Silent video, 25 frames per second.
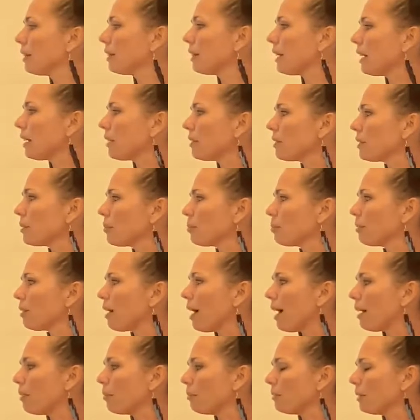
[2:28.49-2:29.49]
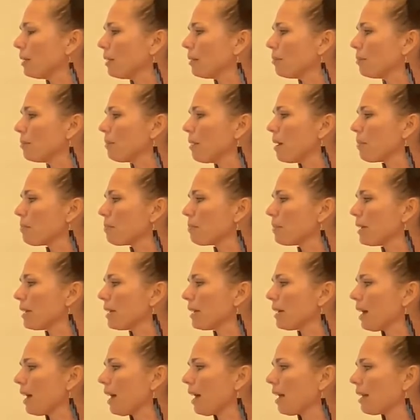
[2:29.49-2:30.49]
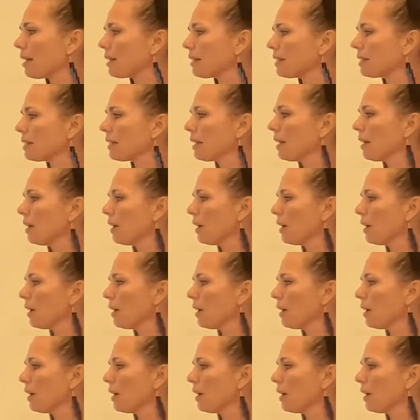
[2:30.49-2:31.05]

there's a problem because